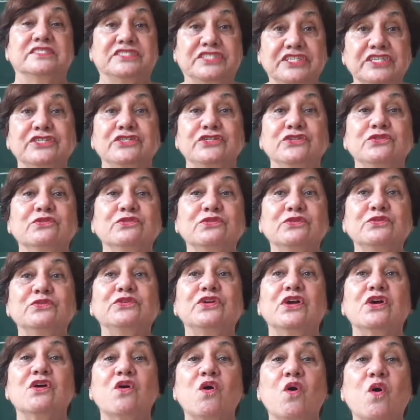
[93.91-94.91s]
did you do
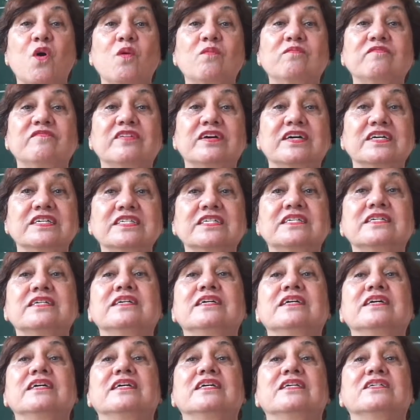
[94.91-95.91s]
your homework?
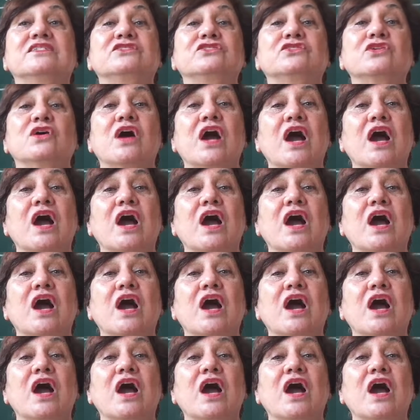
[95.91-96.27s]
So